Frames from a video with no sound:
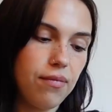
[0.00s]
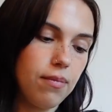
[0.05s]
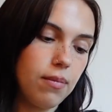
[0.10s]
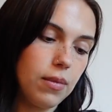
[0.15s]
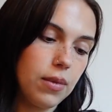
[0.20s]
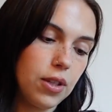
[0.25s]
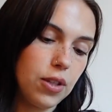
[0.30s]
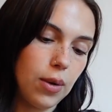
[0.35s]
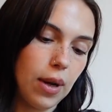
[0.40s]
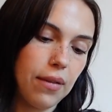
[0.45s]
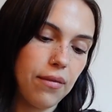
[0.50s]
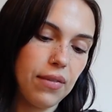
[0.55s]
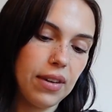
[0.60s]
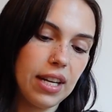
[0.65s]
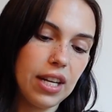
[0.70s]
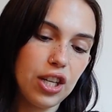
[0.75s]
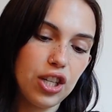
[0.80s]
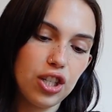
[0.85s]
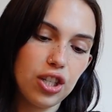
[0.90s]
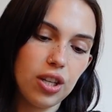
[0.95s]
So I
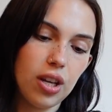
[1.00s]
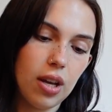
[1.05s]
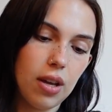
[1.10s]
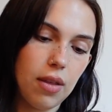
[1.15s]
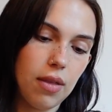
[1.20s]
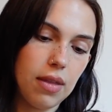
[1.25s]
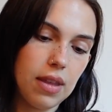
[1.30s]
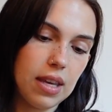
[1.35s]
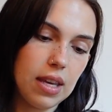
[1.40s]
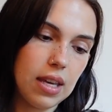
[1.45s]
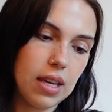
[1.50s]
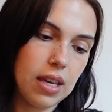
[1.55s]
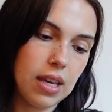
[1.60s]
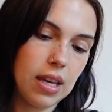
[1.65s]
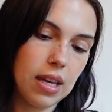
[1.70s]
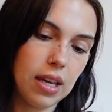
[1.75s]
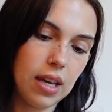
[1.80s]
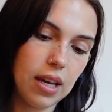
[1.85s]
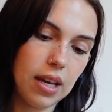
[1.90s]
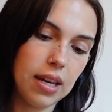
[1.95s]
finished
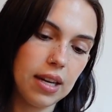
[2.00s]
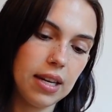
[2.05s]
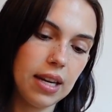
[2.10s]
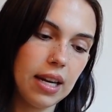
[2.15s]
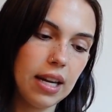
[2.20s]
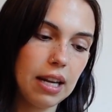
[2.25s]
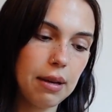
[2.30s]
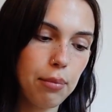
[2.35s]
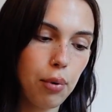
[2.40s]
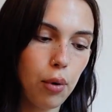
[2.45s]
the knitting